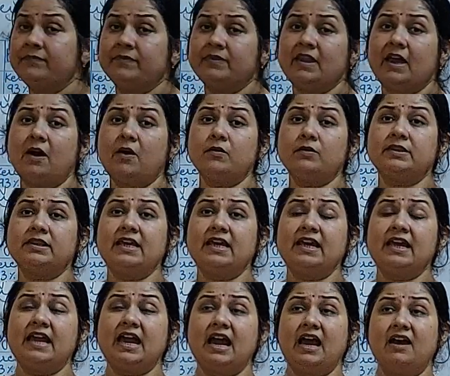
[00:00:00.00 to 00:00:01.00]
Now
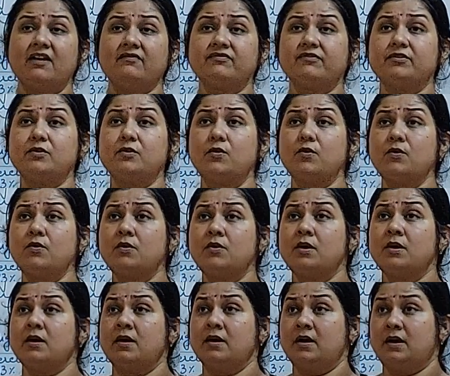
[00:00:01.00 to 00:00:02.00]
they have
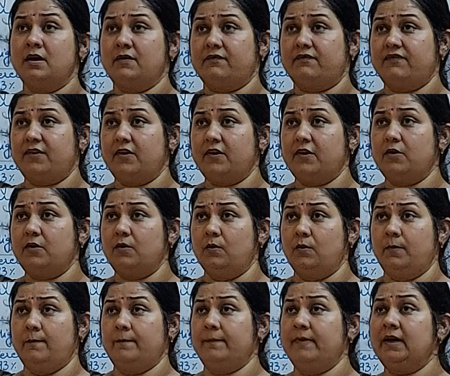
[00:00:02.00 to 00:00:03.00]
to
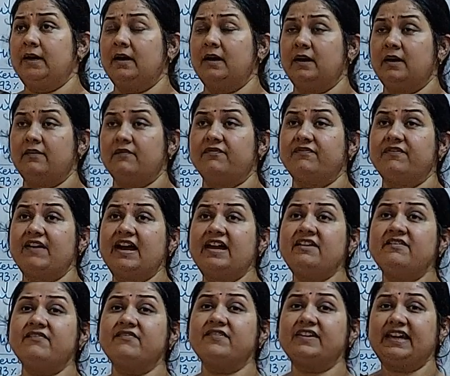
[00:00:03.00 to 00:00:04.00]
follow
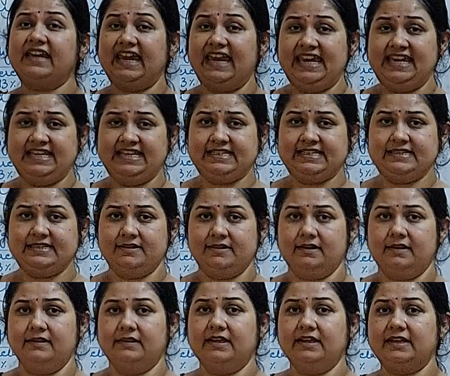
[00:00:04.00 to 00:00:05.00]
5 Ks,
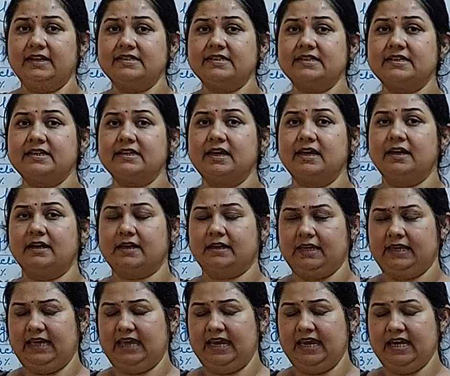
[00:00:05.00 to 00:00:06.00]
that is
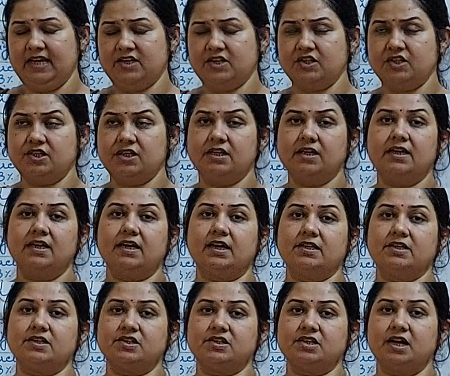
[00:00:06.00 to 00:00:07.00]
Kesh,
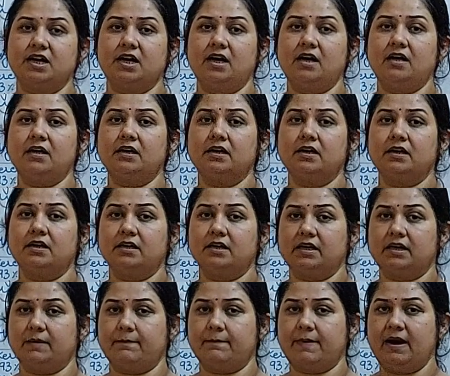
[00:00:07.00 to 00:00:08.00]
Kacha,
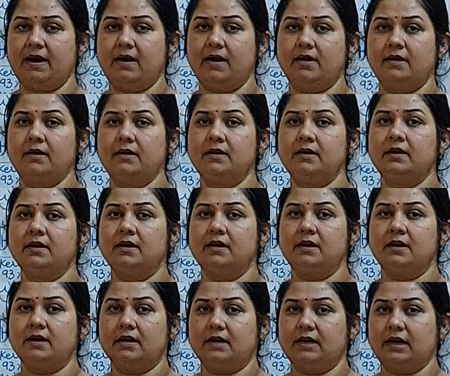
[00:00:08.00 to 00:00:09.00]

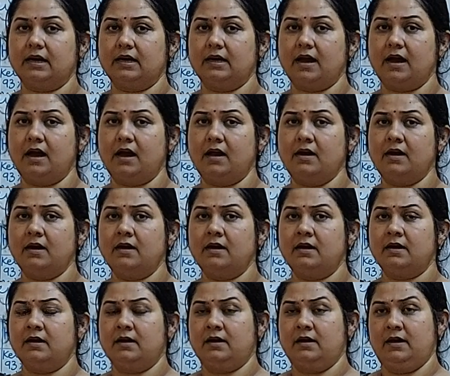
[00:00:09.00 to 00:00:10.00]
Kripan, Kada
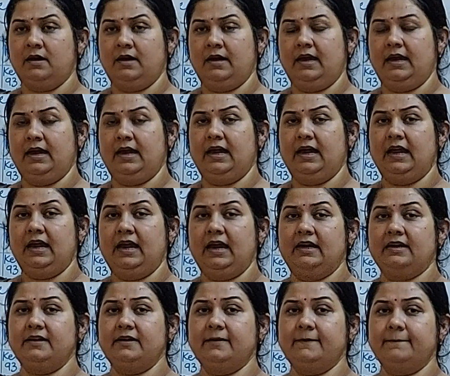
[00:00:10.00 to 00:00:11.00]

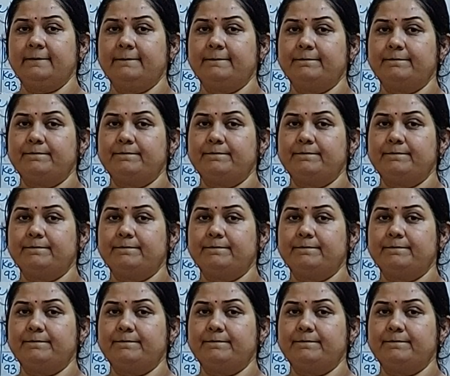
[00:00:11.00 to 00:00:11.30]
and